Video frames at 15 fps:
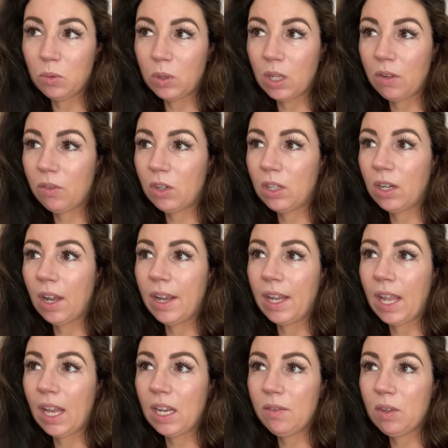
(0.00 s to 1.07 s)
or whatever. I
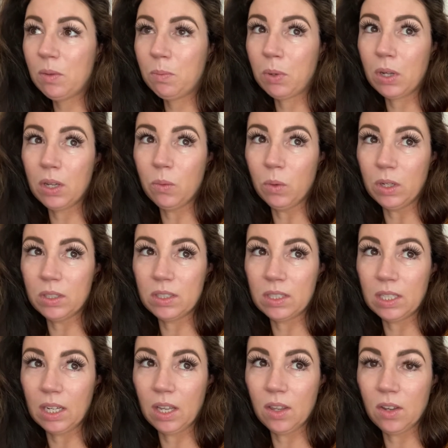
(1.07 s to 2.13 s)
can't even put words
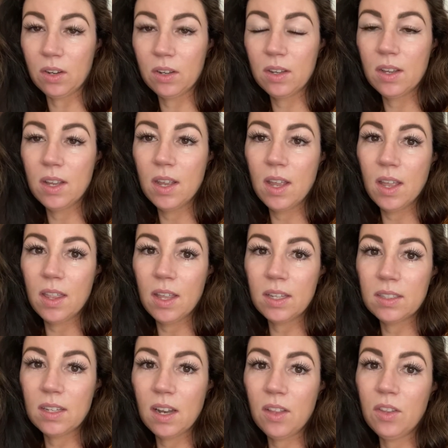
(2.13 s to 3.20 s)
together.
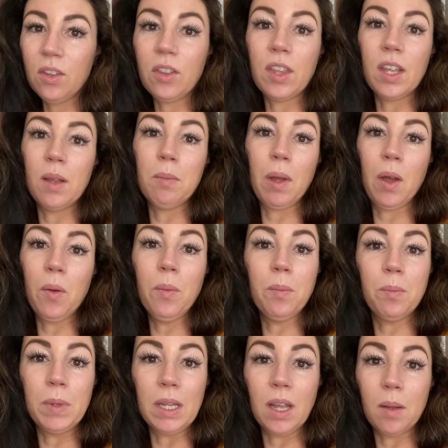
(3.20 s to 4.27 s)
That's another thing about
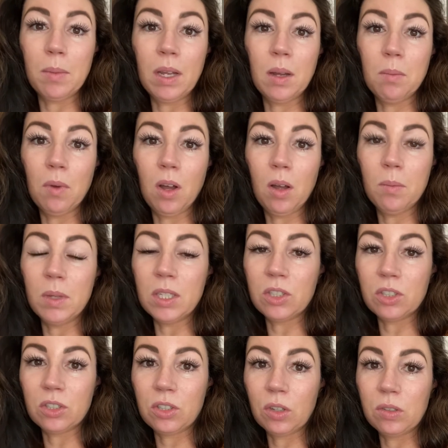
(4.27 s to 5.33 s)
becoming a mom, is
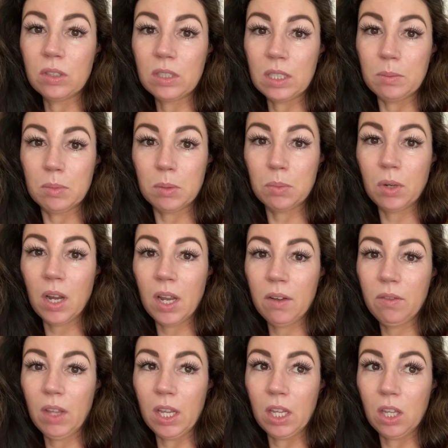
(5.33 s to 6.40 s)
you're so sleep
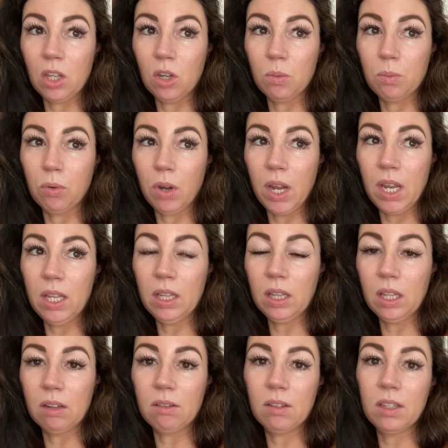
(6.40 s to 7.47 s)
deprived, like your
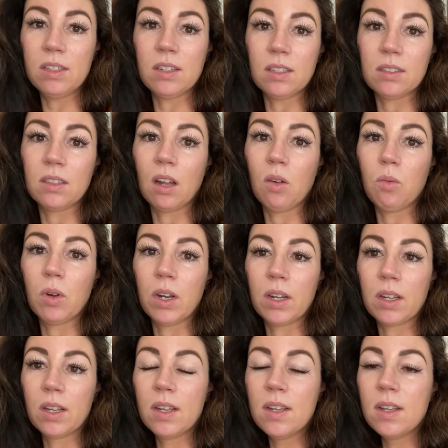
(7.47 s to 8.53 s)
brain literally does not
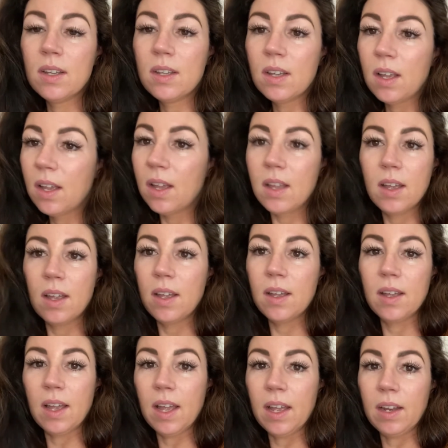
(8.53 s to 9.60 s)
work
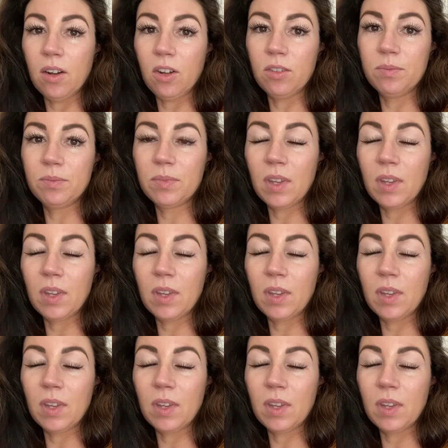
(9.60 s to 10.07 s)
at all.